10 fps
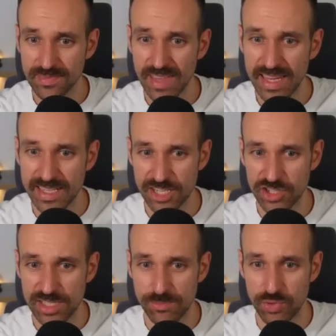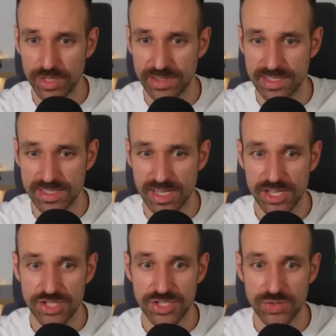I can actually bring this
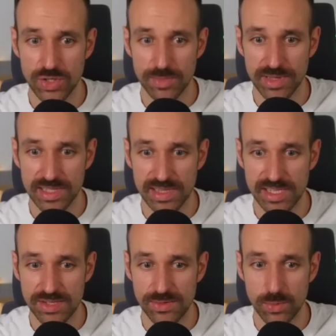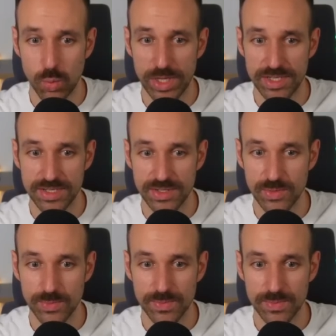to a completely new
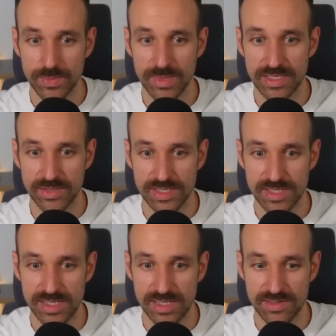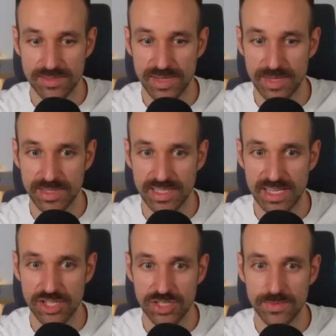window. As you can see, here's my
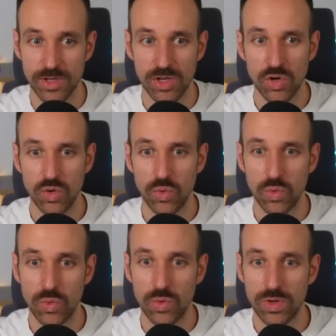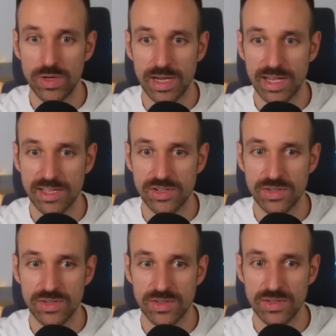application. Or I
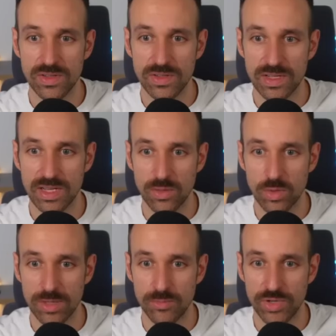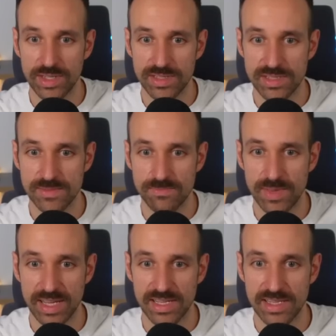could, and I want to bring this
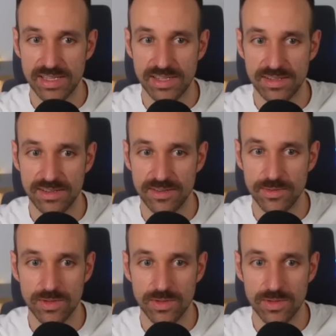back in here.